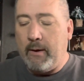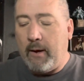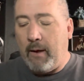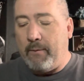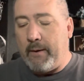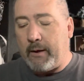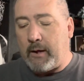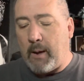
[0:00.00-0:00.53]

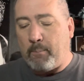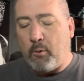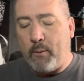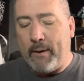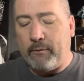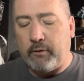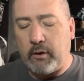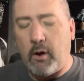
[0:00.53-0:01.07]
And then a couple
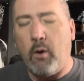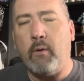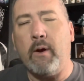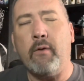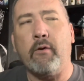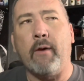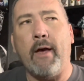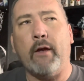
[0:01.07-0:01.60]
weeks ago,
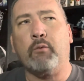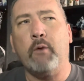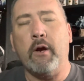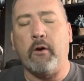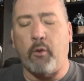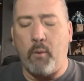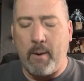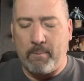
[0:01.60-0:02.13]
either last week
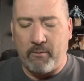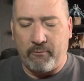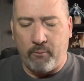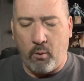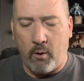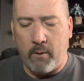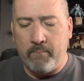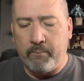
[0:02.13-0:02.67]
or the week
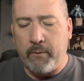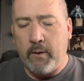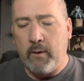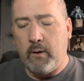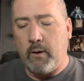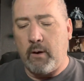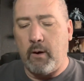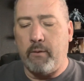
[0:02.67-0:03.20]
before,
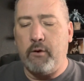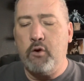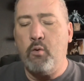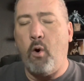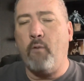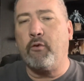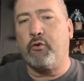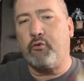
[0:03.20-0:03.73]
uh, the new
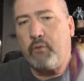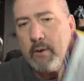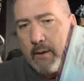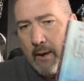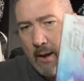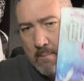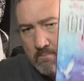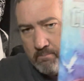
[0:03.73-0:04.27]
Overstreet
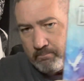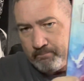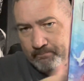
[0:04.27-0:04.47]
came,